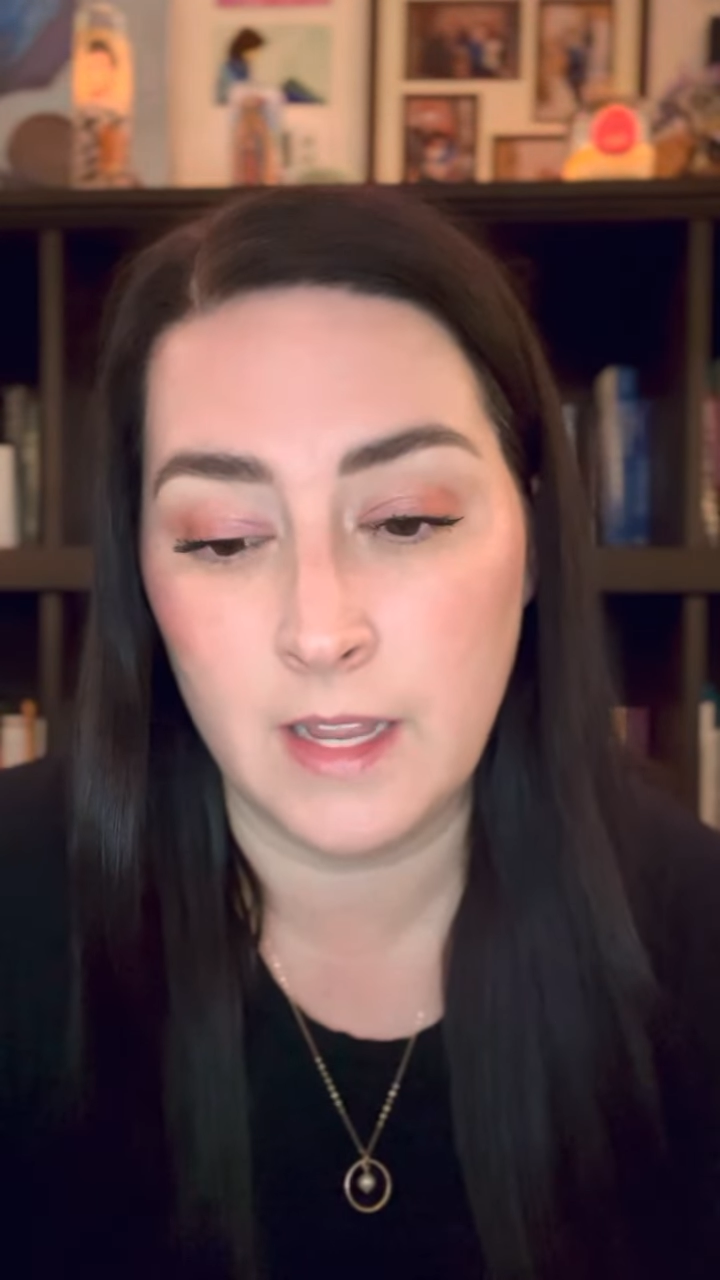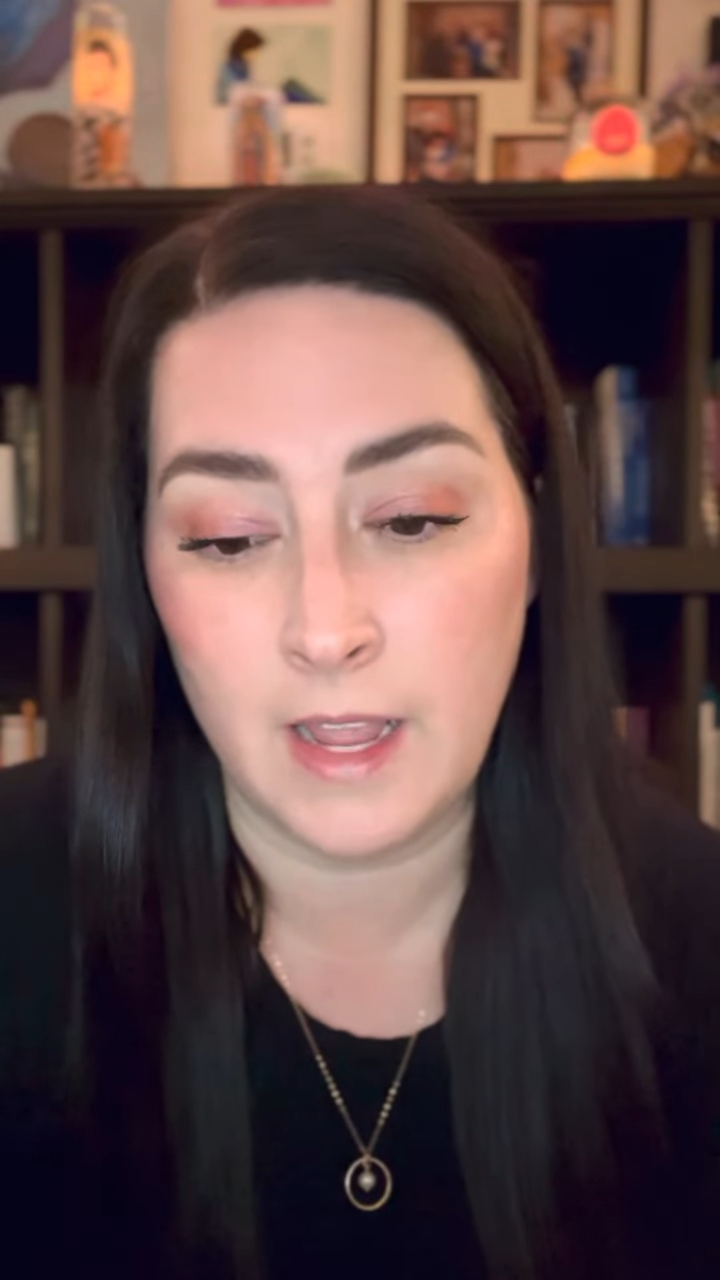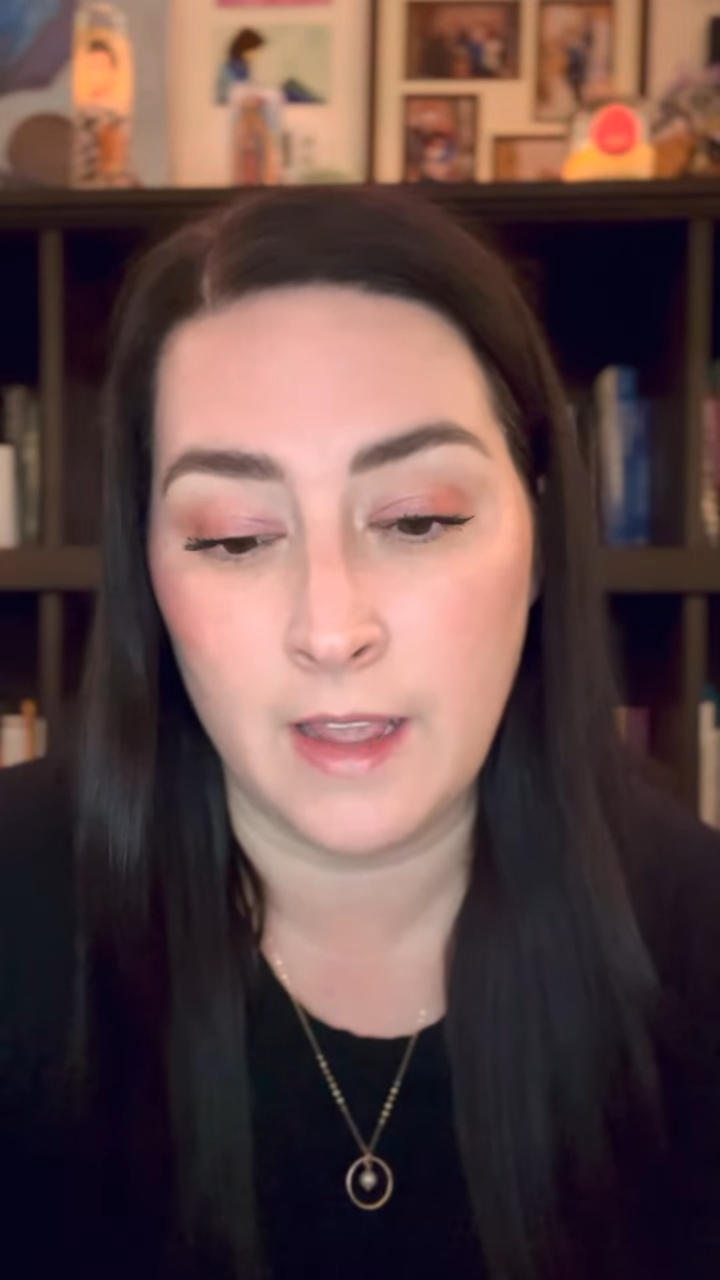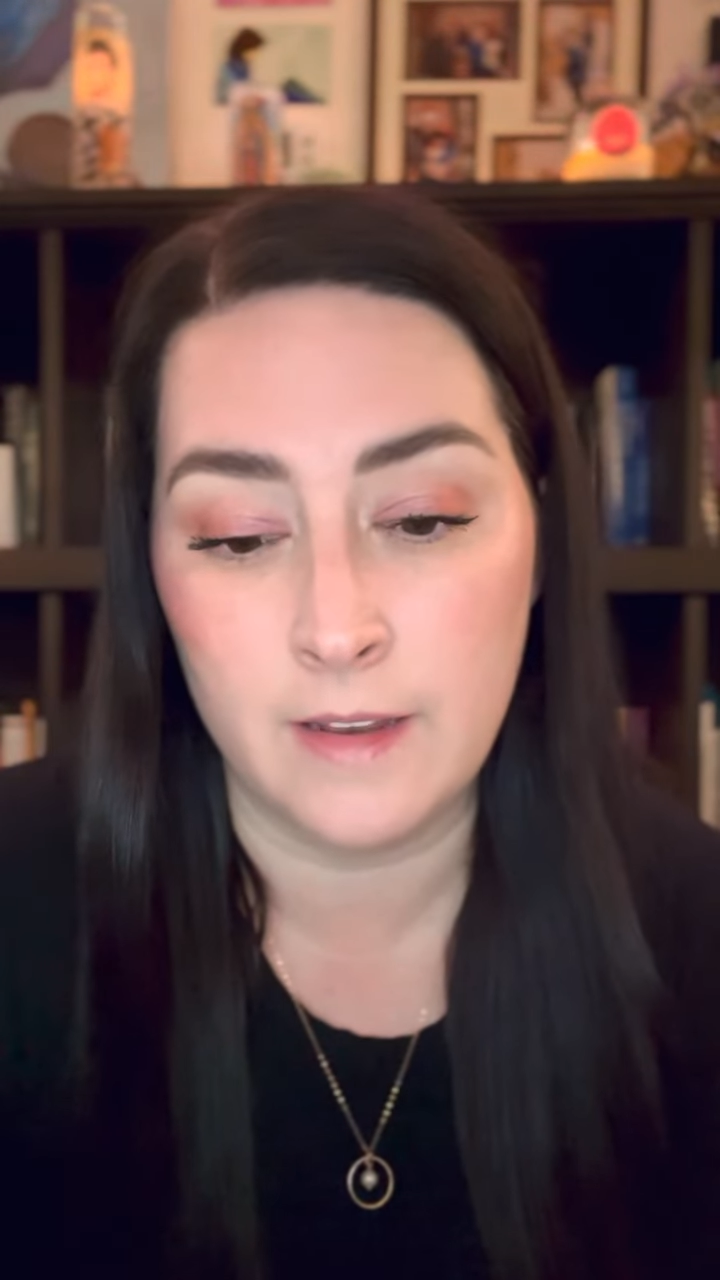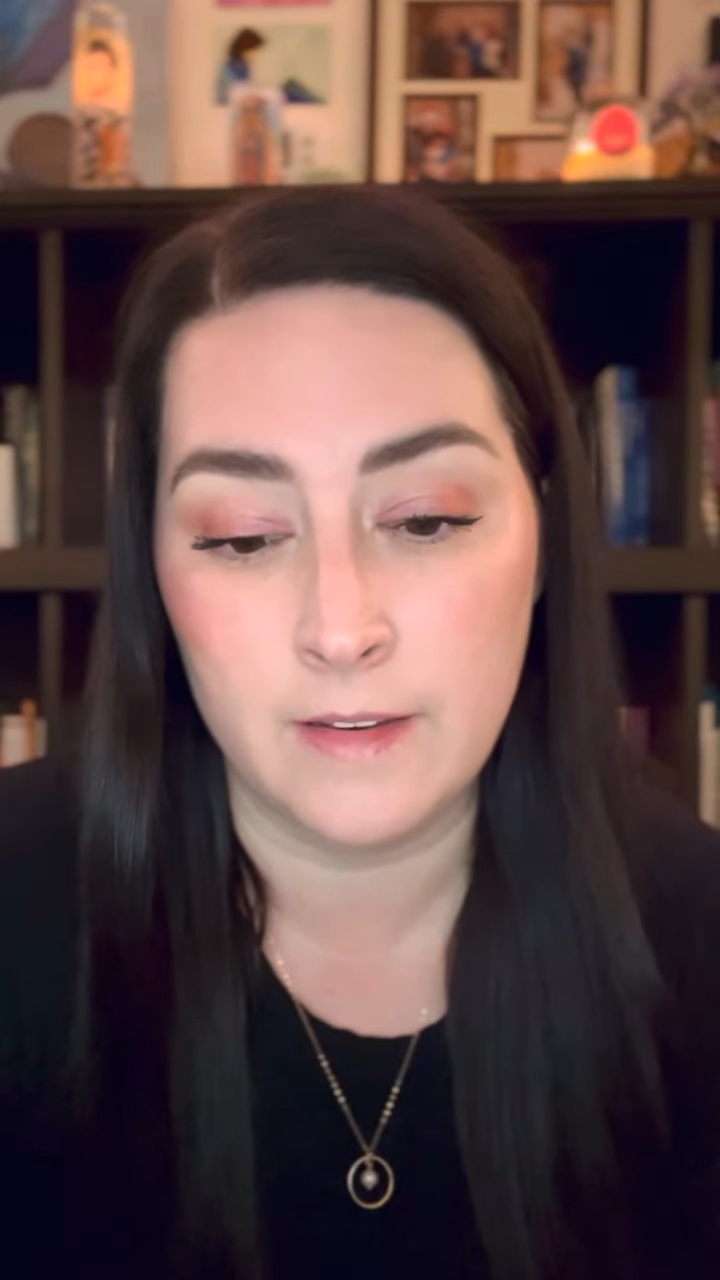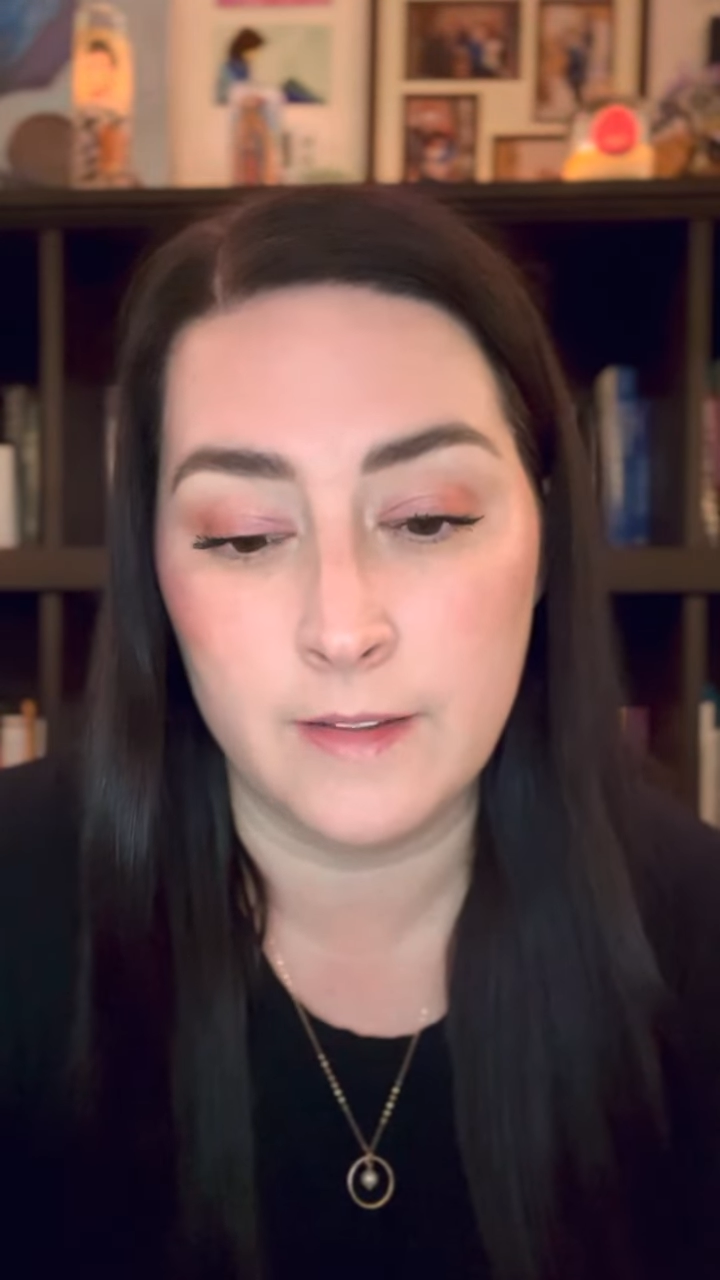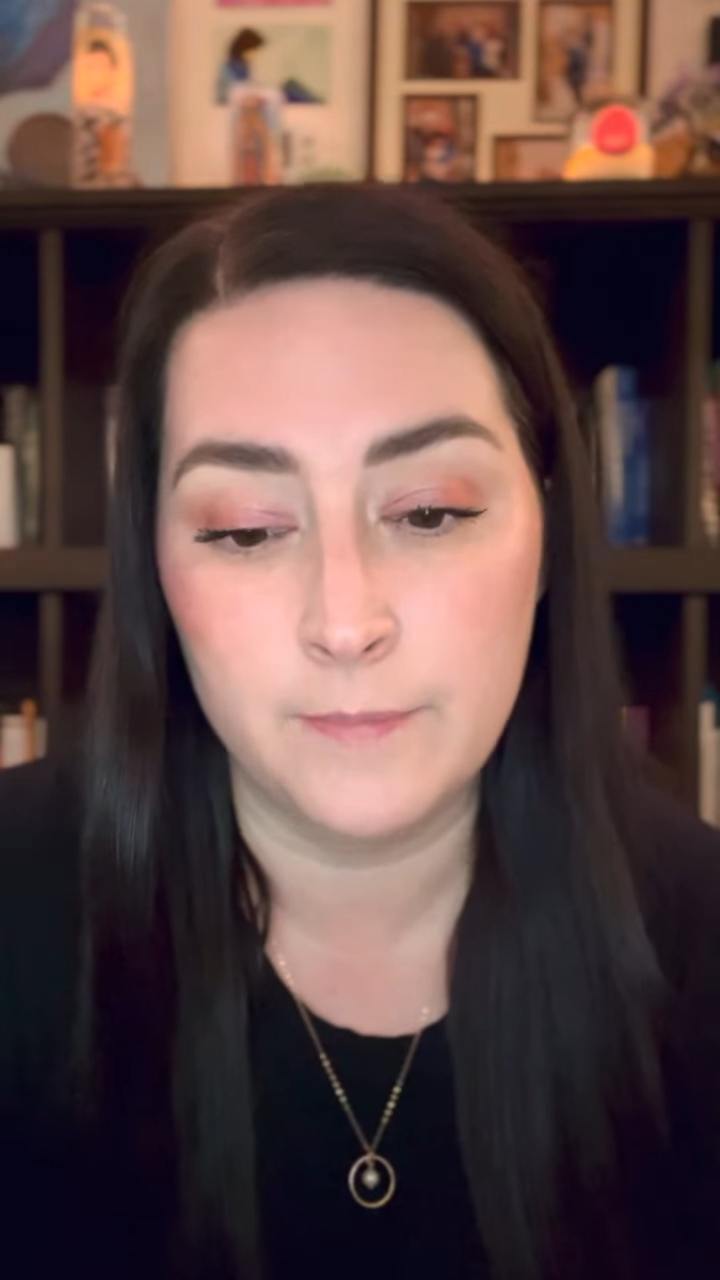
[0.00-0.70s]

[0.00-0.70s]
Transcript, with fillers: and